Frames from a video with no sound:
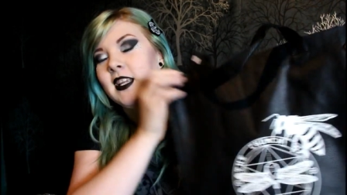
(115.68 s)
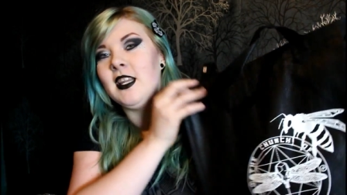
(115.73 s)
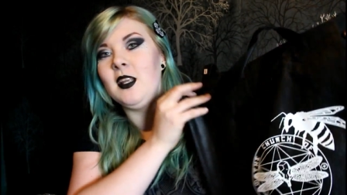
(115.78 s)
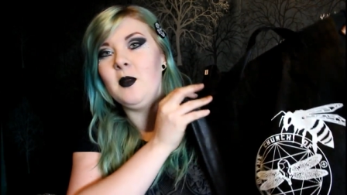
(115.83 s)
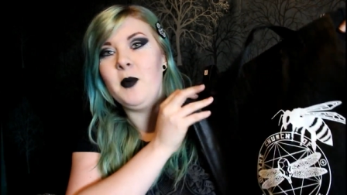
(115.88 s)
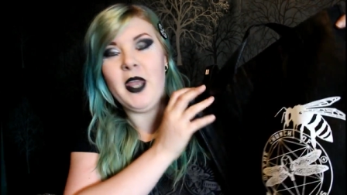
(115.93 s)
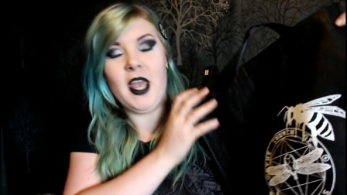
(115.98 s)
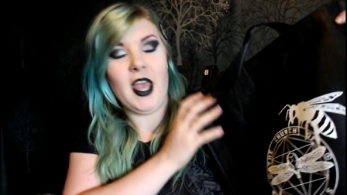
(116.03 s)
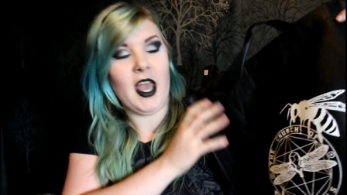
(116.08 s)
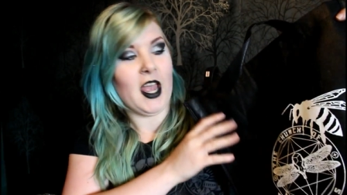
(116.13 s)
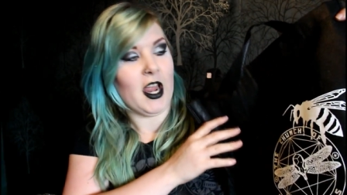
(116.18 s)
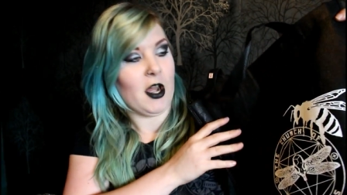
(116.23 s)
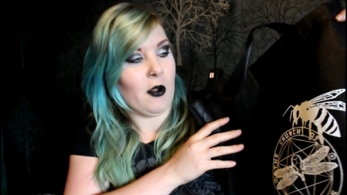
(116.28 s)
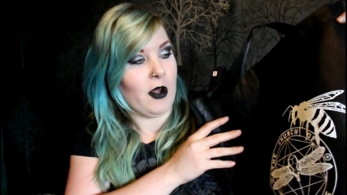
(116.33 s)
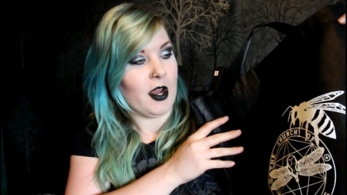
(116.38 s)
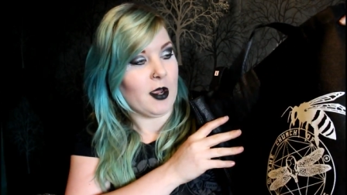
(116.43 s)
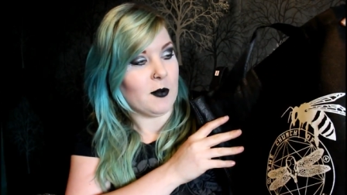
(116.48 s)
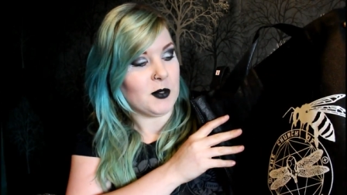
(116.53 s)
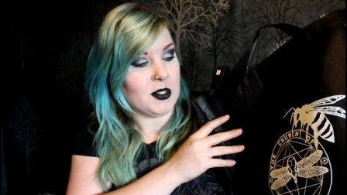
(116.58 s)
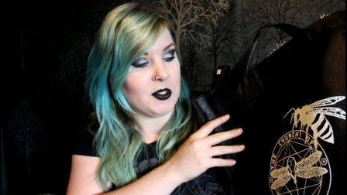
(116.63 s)
a little bit
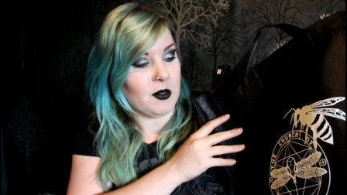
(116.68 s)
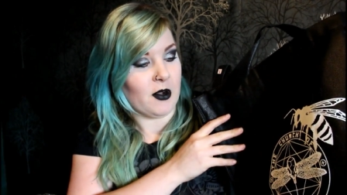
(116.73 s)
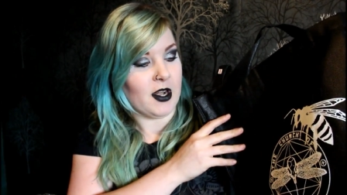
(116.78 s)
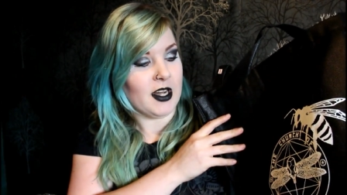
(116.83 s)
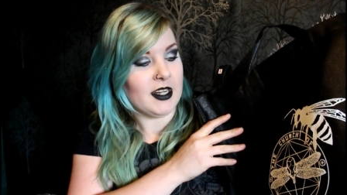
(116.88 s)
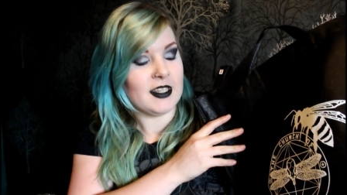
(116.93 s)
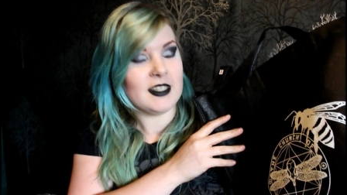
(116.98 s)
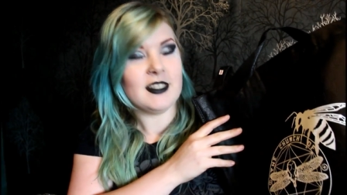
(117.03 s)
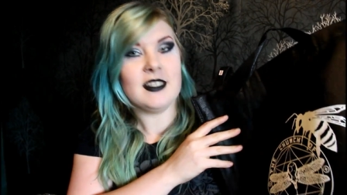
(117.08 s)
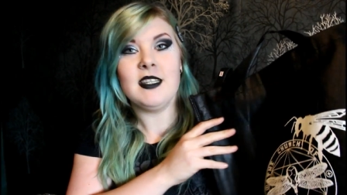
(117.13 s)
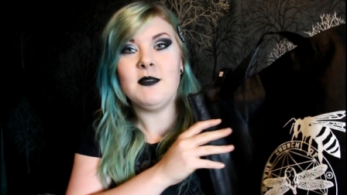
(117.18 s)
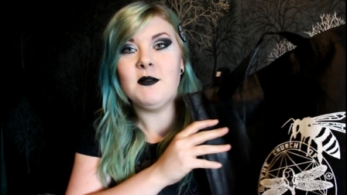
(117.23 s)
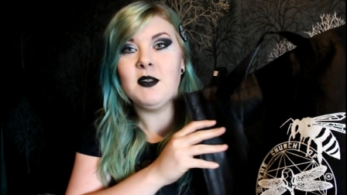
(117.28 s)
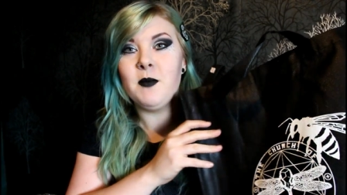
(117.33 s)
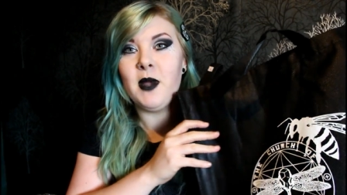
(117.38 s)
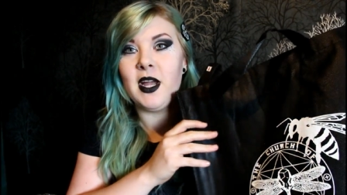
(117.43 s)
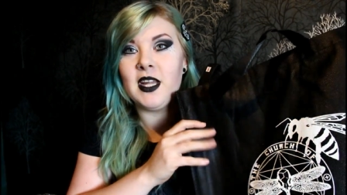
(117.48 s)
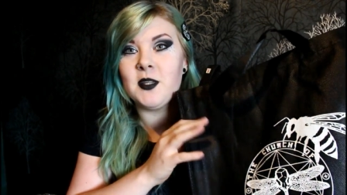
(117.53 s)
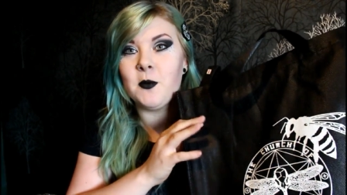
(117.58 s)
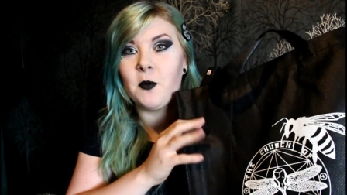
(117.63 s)
hairy, I'm sorry. It doesn't seem to
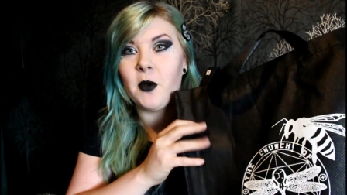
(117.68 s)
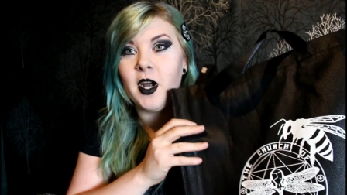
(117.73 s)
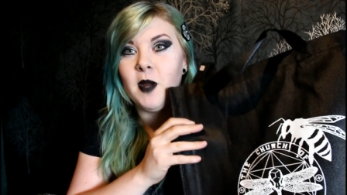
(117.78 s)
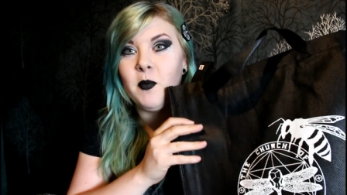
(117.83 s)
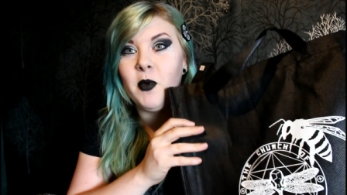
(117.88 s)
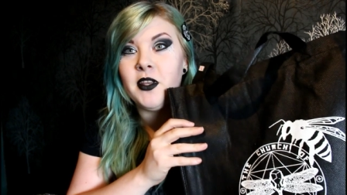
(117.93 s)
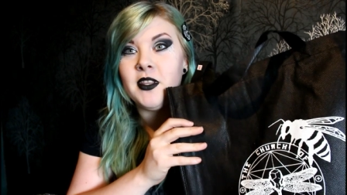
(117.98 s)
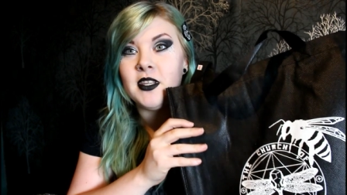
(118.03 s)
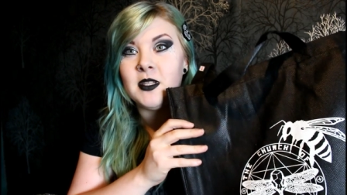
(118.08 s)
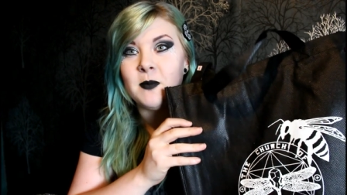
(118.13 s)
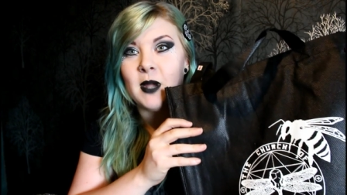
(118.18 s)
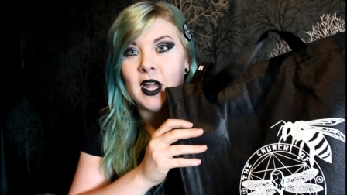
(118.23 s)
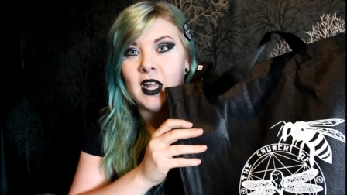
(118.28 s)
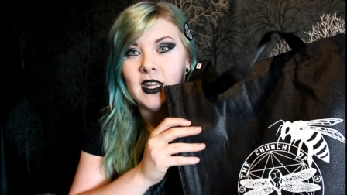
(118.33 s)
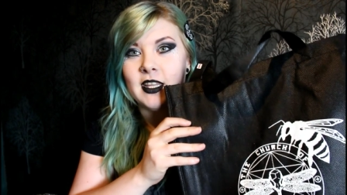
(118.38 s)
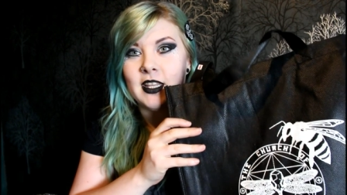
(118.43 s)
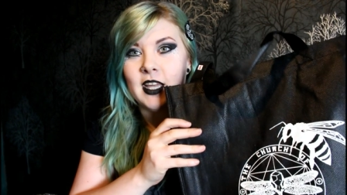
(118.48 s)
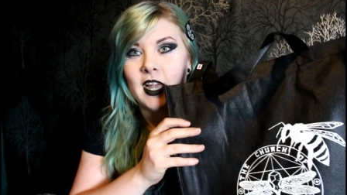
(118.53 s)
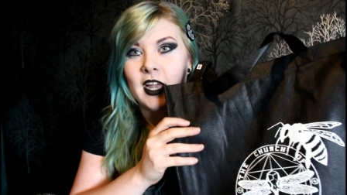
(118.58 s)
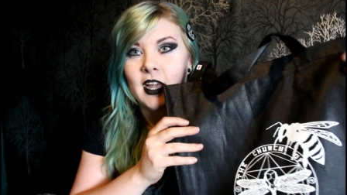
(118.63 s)
matter where I put this
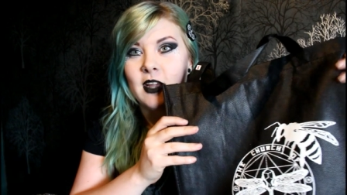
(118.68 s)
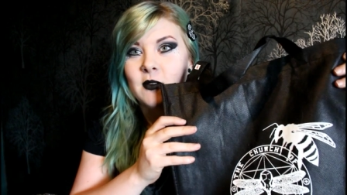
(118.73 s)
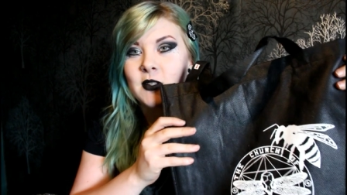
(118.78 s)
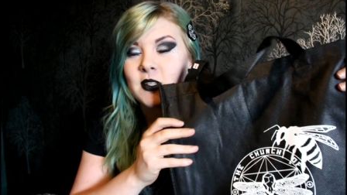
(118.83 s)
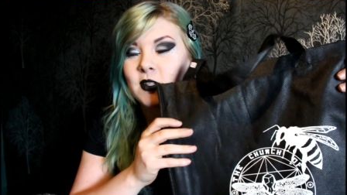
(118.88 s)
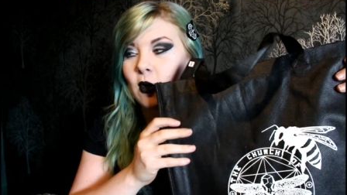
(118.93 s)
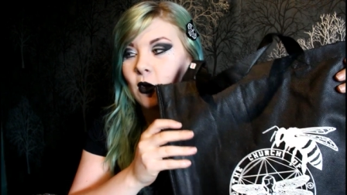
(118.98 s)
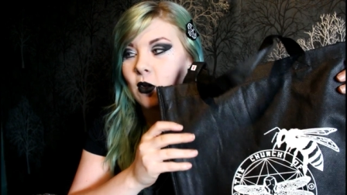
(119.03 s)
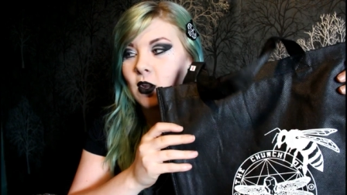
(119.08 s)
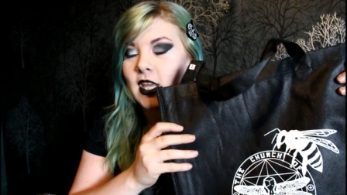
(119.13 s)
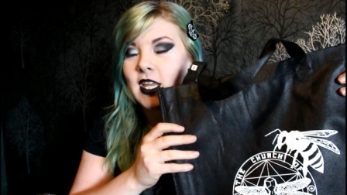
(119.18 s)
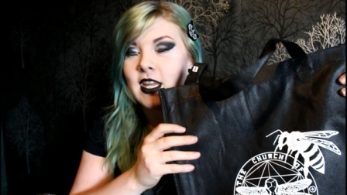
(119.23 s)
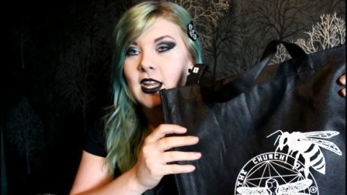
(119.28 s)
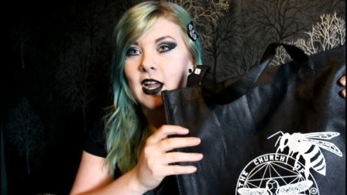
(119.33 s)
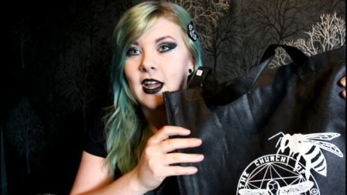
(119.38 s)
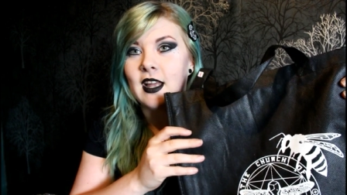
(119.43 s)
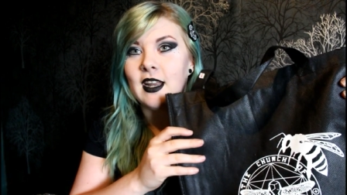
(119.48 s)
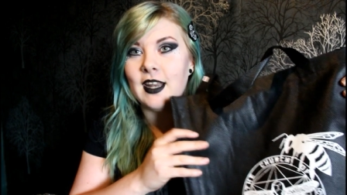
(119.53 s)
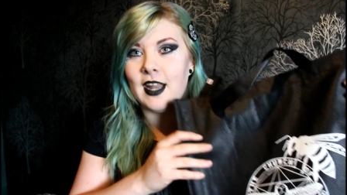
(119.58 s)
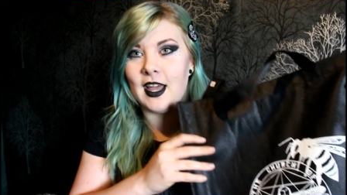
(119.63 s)
bag in the house. Ollie
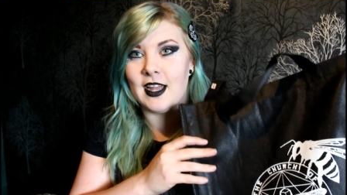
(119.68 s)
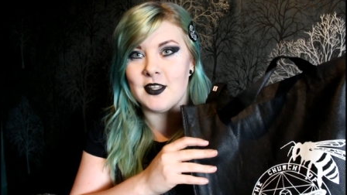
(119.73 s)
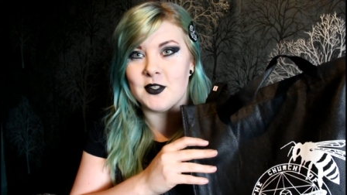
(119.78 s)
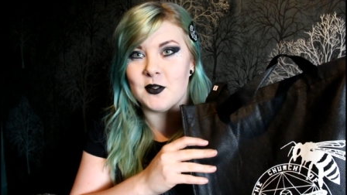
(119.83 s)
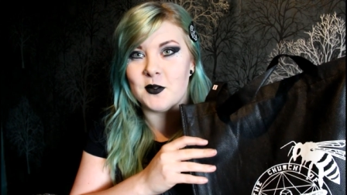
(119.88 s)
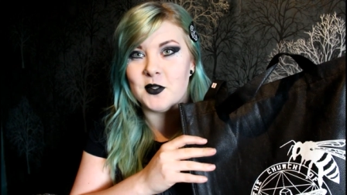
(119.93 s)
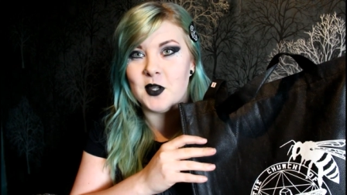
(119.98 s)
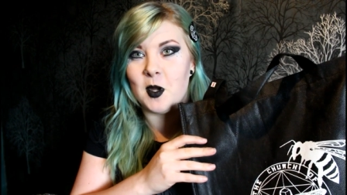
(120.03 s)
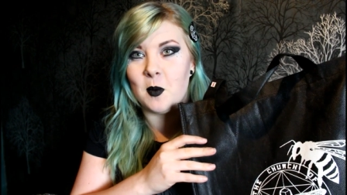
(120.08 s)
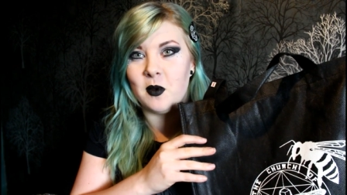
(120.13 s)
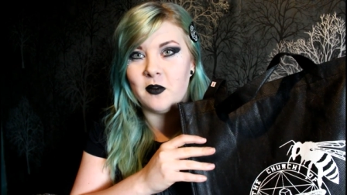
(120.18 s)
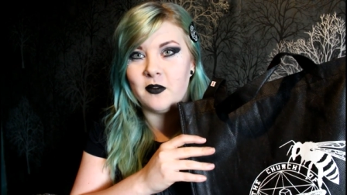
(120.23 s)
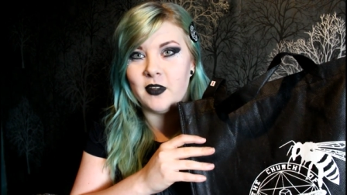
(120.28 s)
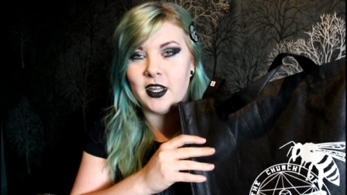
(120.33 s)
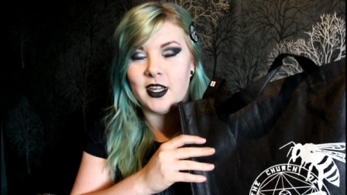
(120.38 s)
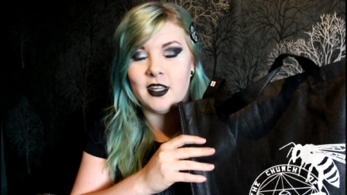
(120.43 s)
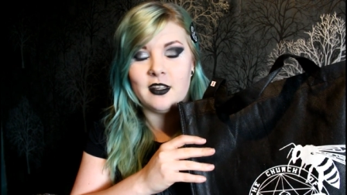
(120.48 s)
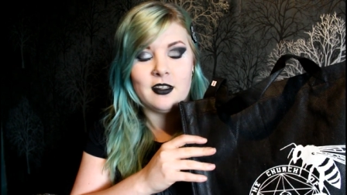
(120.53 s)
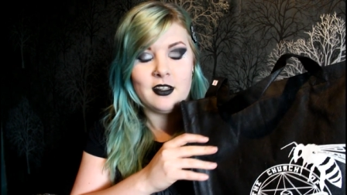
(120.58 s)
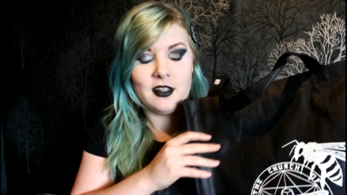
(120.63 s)
Cat lies on top of
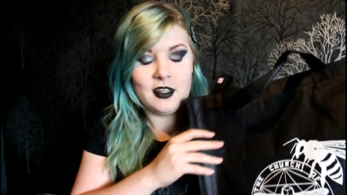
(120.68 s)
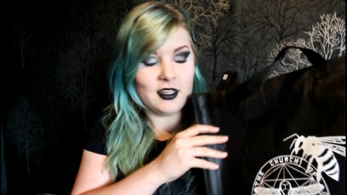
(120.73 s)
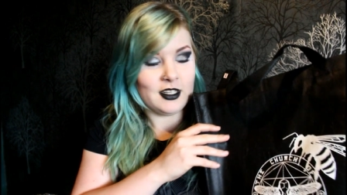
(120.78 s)
it.